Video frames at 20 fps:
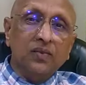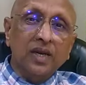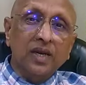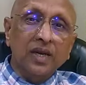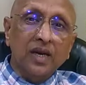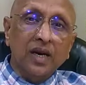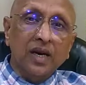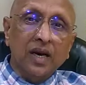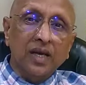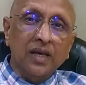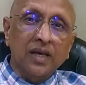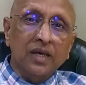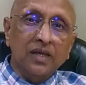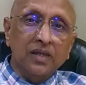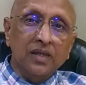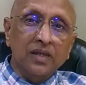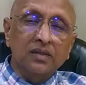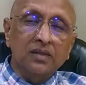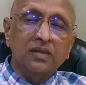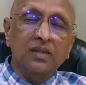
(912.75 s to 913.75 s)
very high
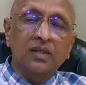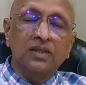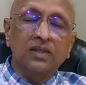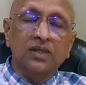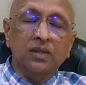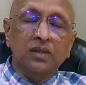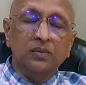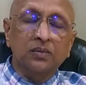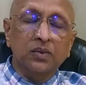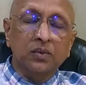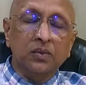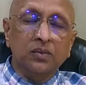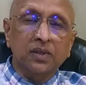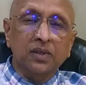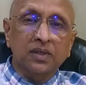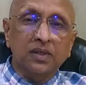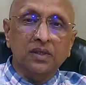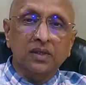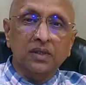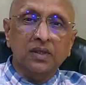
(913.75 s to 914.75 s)
in such types of
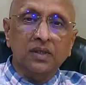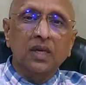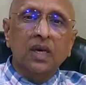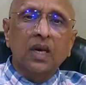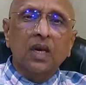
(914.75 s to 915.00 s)
cases.